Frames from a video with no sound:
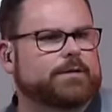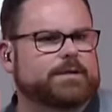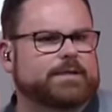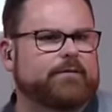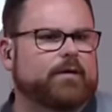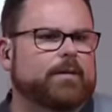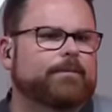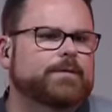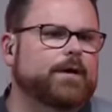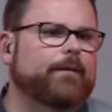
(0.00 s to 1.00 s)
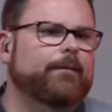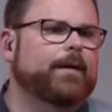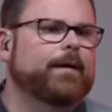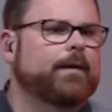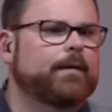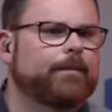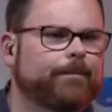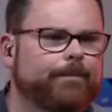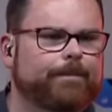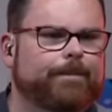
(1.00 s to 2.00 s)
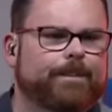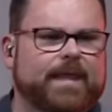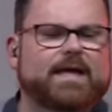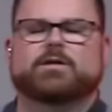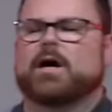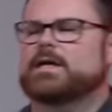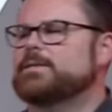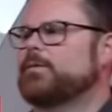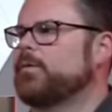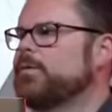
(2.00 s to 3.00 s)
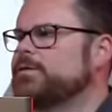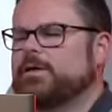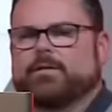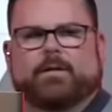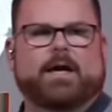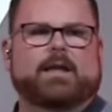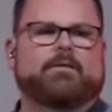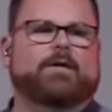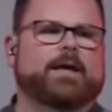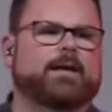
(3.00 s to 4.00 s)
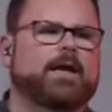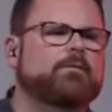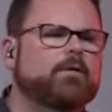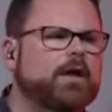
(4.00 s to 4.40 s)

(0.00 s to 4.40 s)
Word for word: to 7. So that's awesome, Barutu. I love it. And